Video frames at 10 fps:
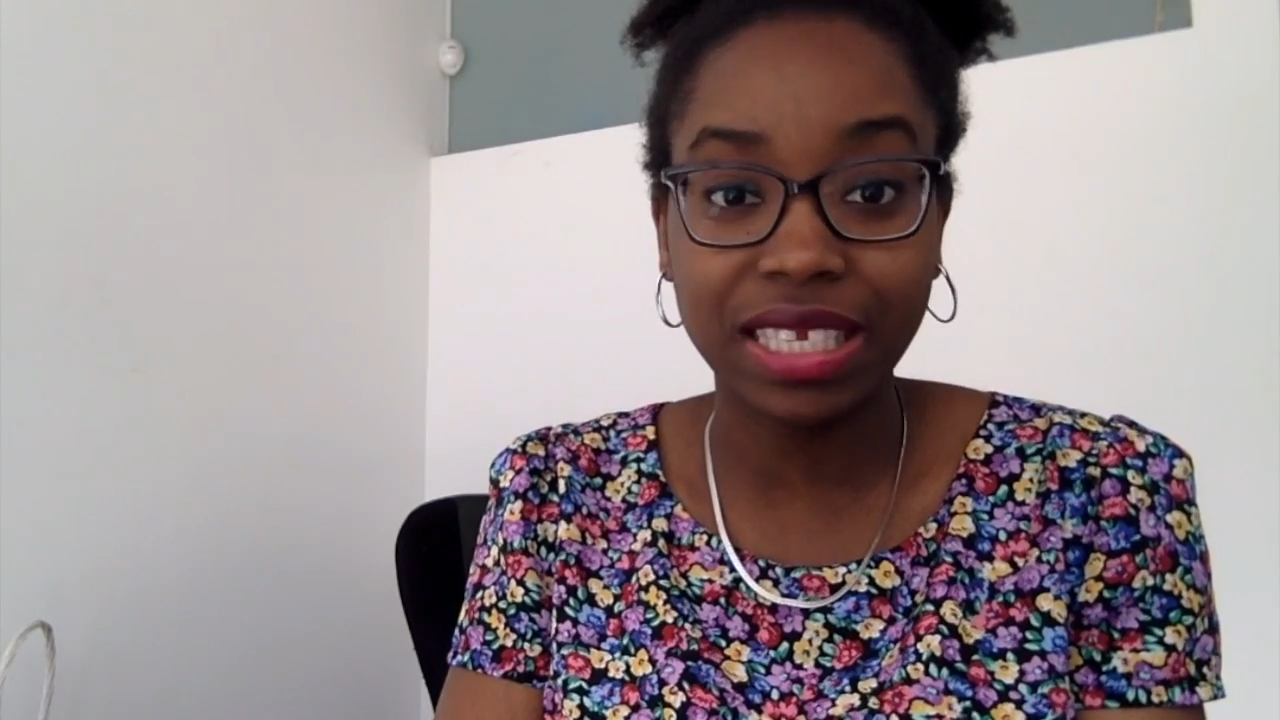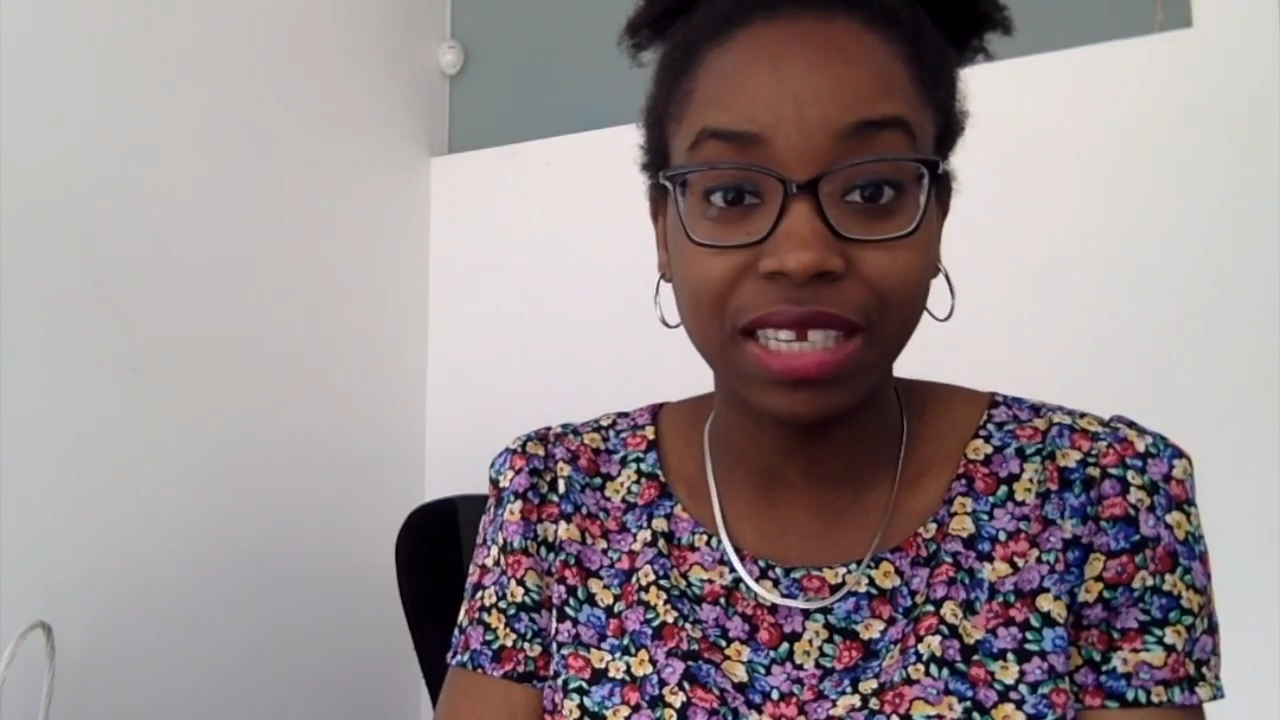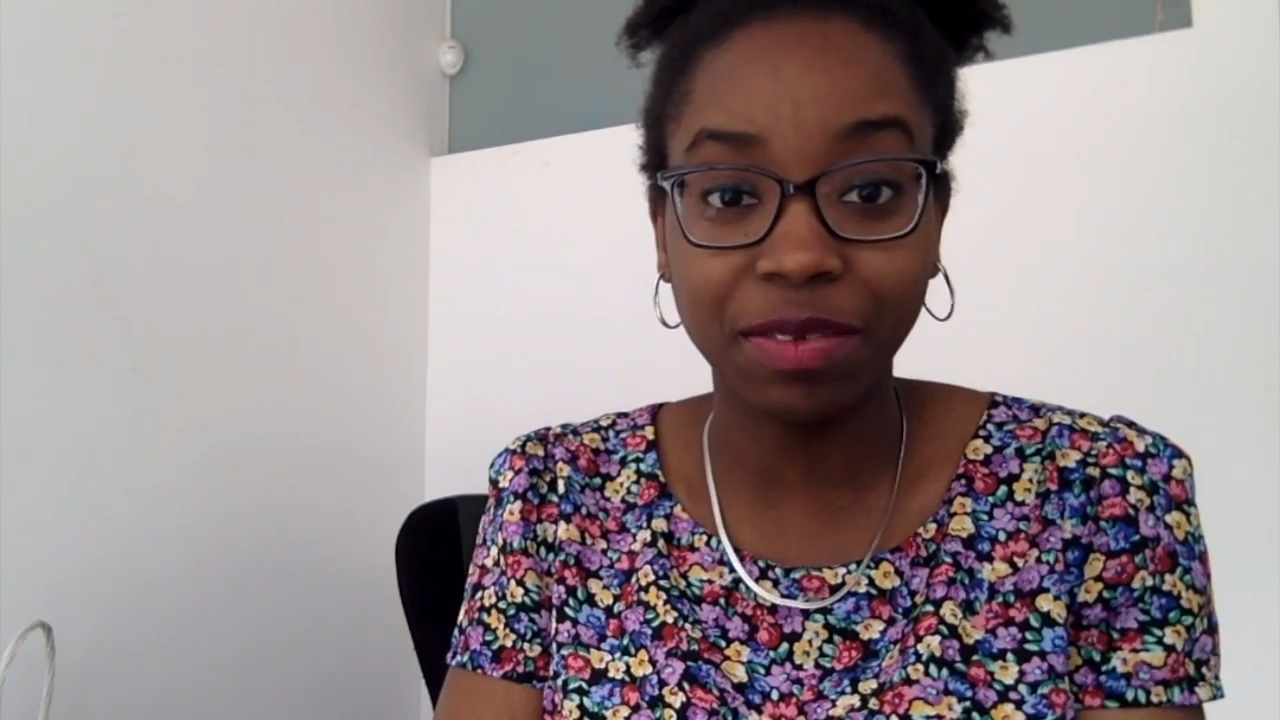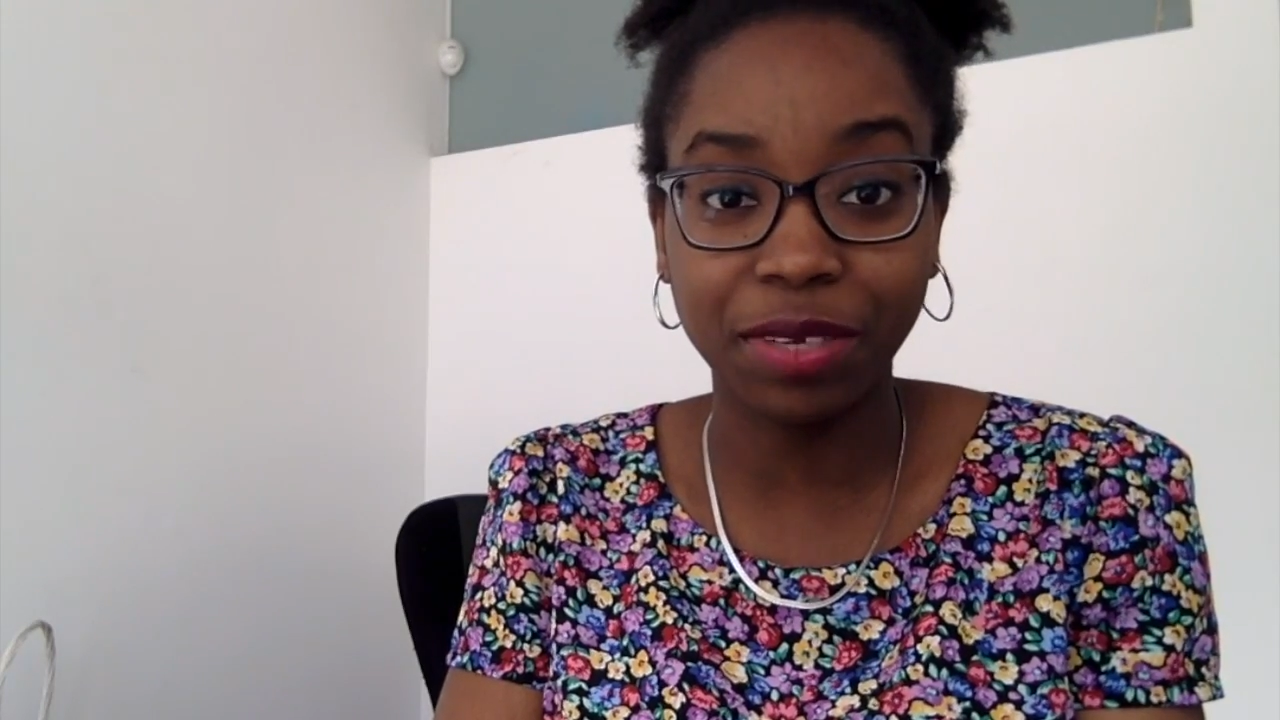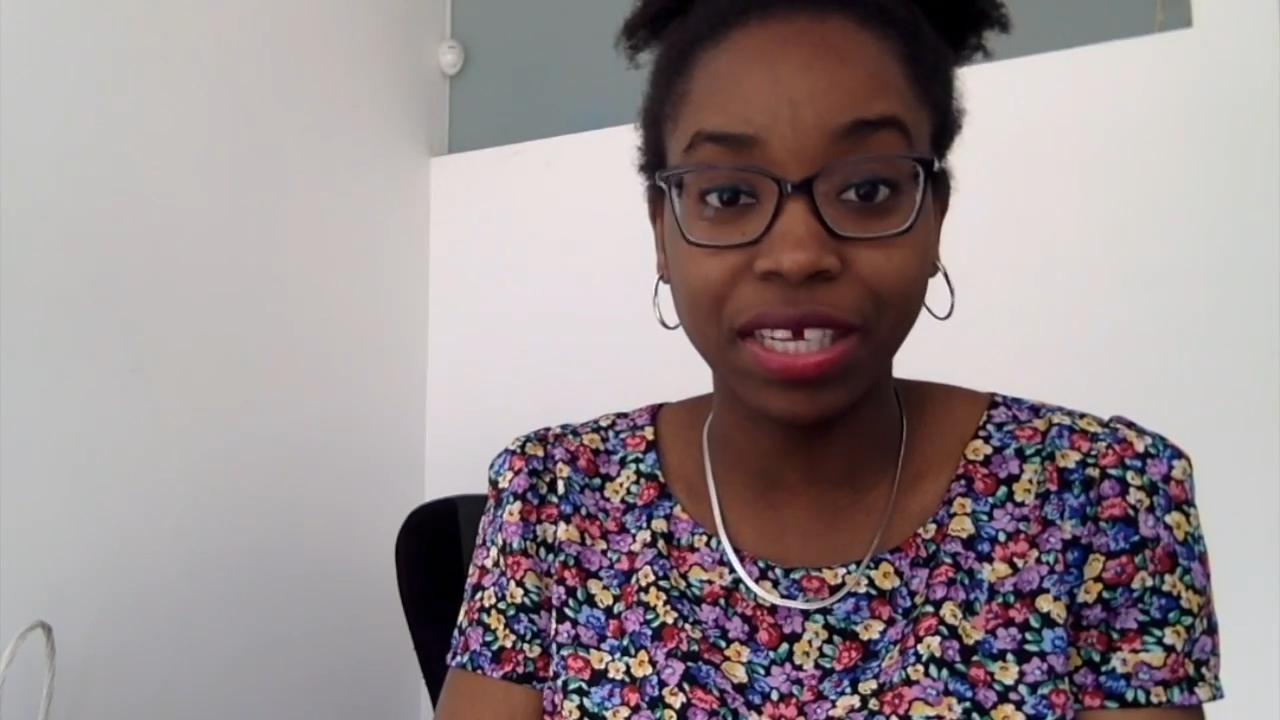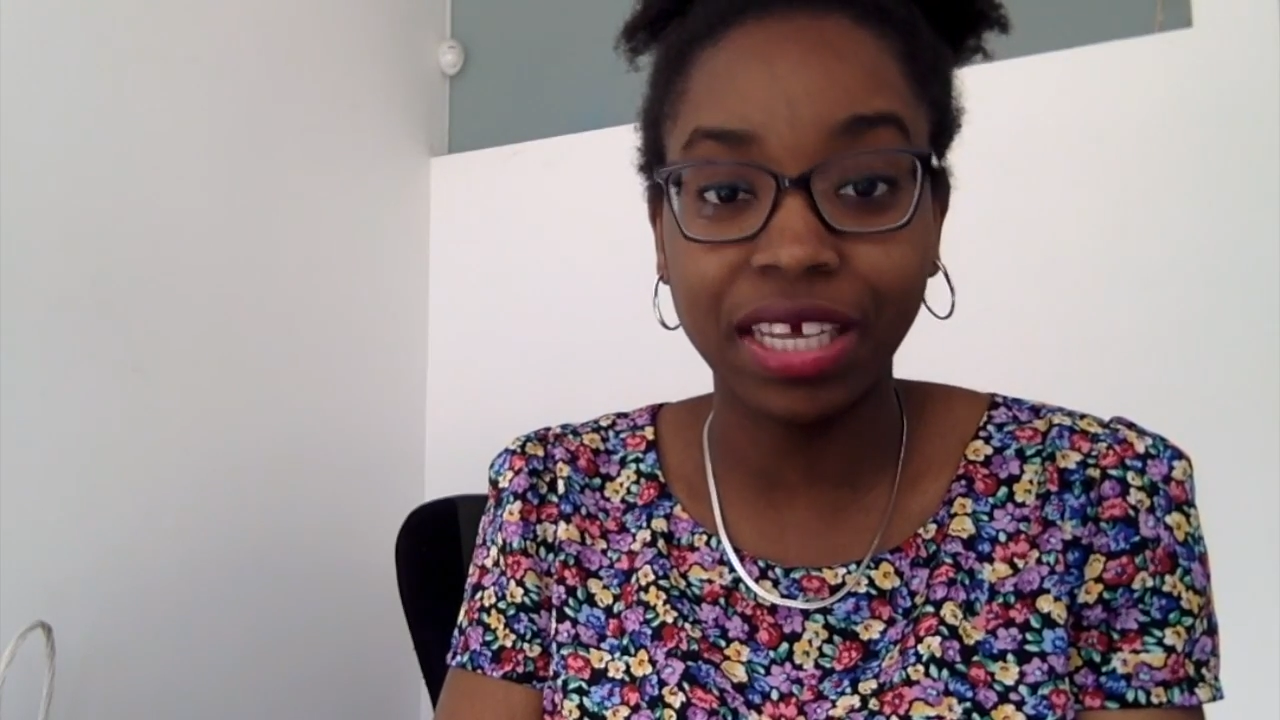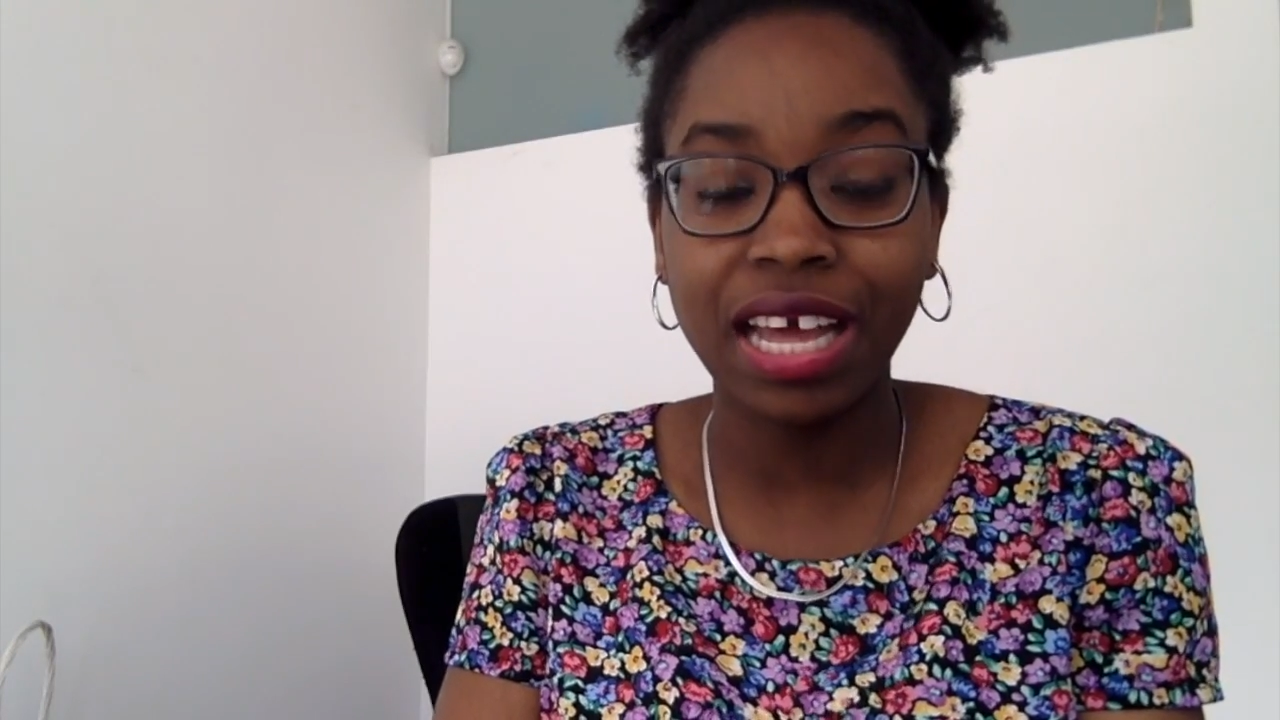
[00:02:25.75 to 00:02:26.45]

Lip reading: anyway.